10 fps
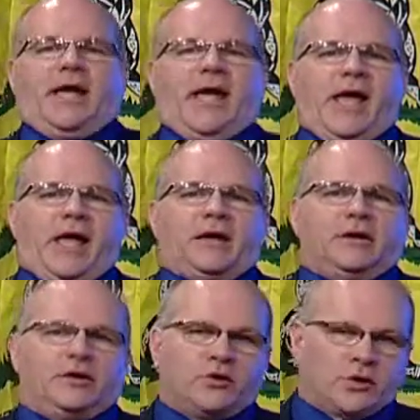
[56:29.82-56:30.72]

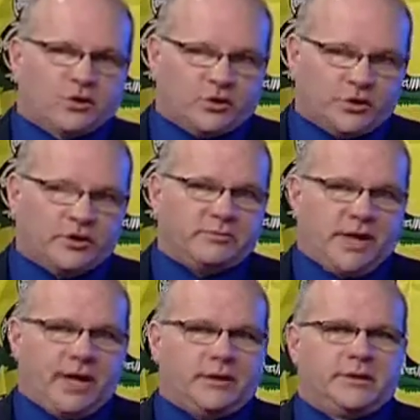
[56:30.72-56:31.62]
And good
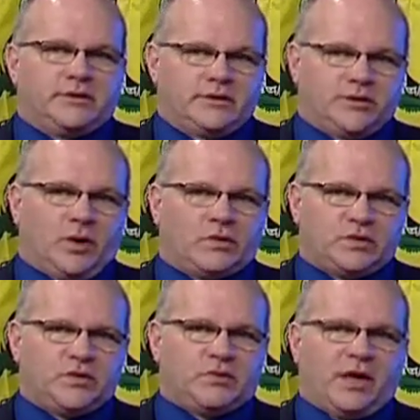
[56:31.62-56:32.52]
men don't
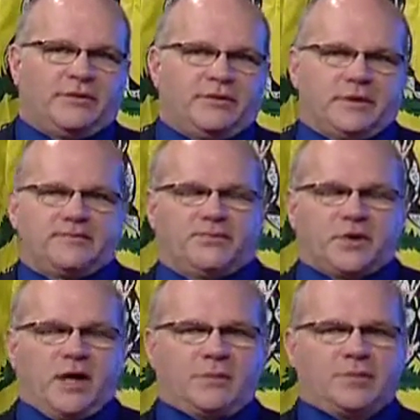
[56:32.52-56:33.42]
do nothing.
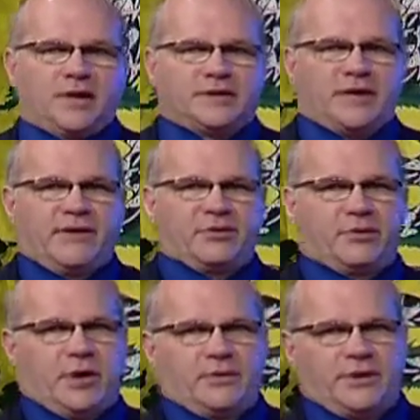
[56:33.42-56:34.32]
God bless. Have a
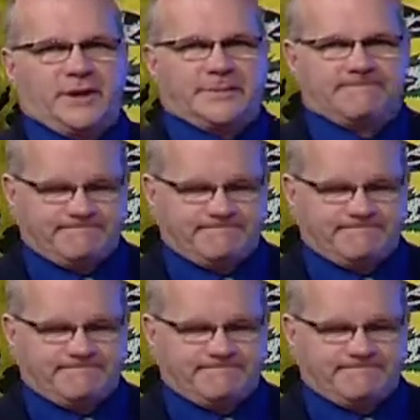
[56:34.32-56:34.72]
great week.